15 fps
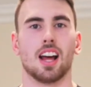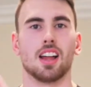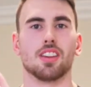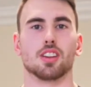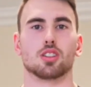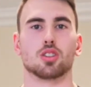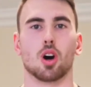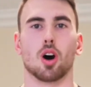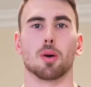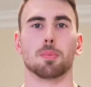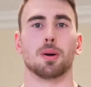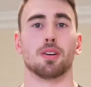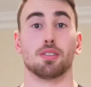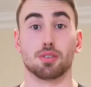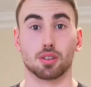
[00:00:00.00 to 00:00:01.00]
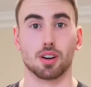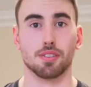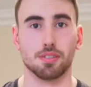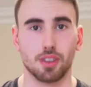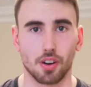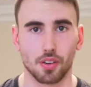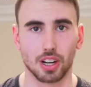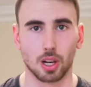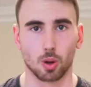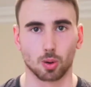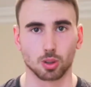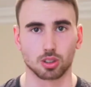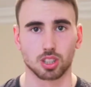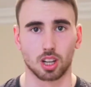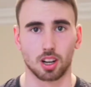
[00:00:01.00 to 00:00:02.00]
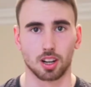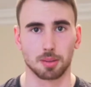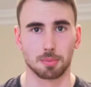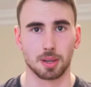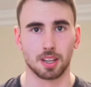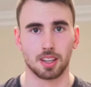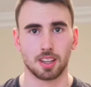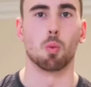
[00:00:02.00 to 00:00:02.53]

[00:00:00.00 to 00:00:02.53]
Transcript: at the top for a very long time.